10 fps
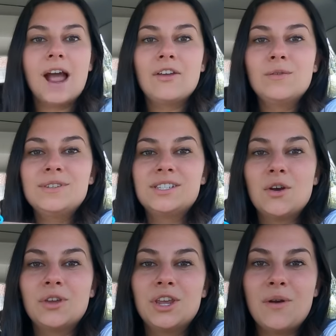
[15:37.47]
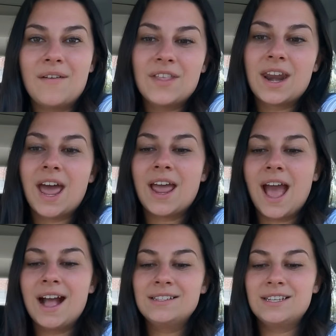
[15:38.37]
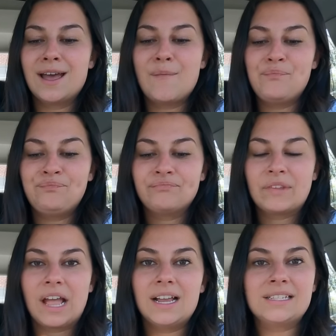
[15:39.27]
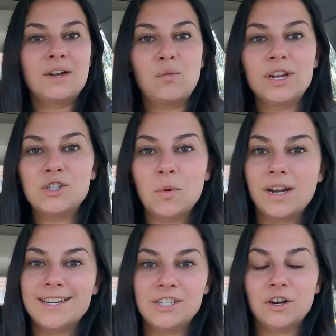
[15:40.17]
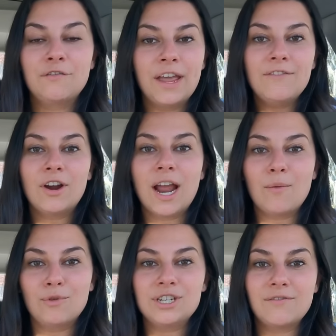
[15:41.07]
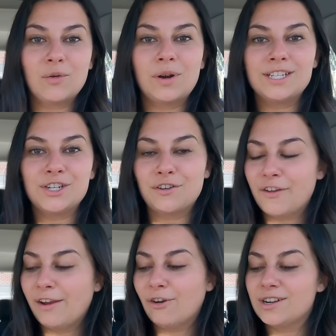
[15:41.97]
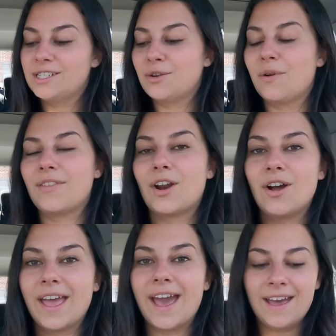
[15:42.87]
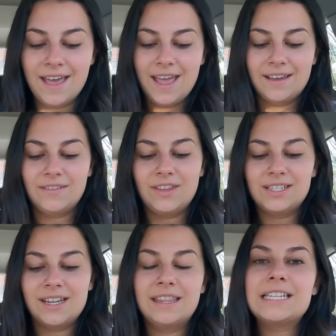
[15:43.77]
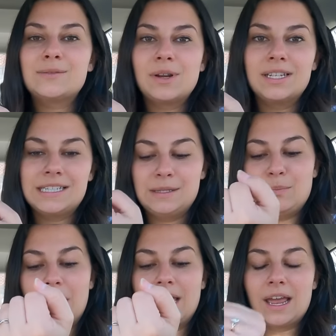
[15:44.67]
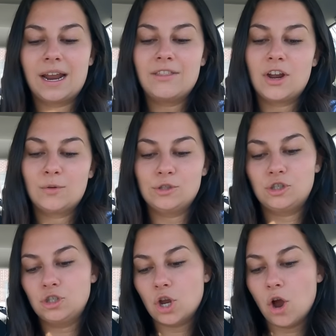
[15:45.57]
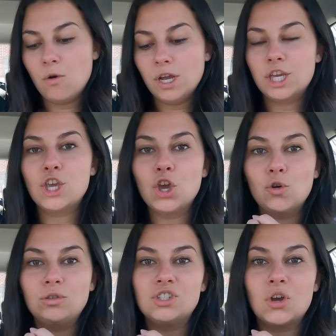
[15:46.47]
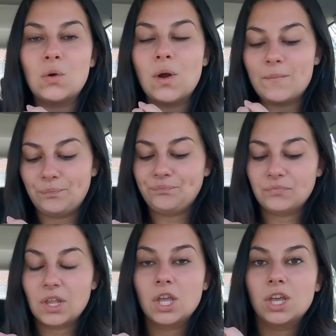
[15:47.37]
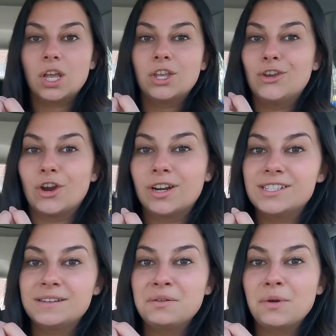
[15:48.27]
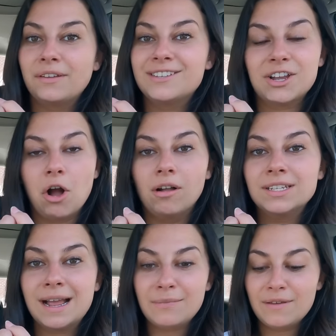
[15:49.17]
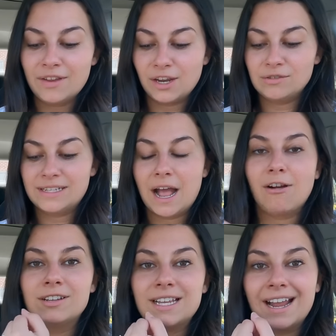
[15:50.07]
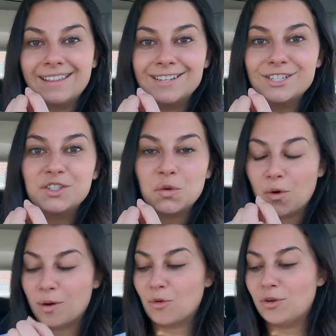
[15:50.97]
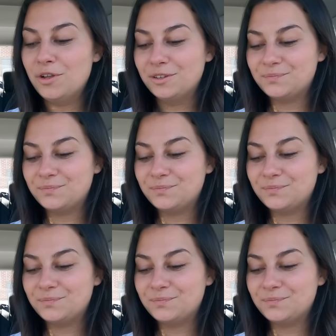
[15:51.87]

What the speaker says: I thought it was so cute. And then I asked them, I said, which one is your favorite? And whichever one is your favorite is the one that I'll get. And then they said this one because it's big. And I thought it was so cute. So you're going to see me wear this all the time in my videos now because I think it's adorable.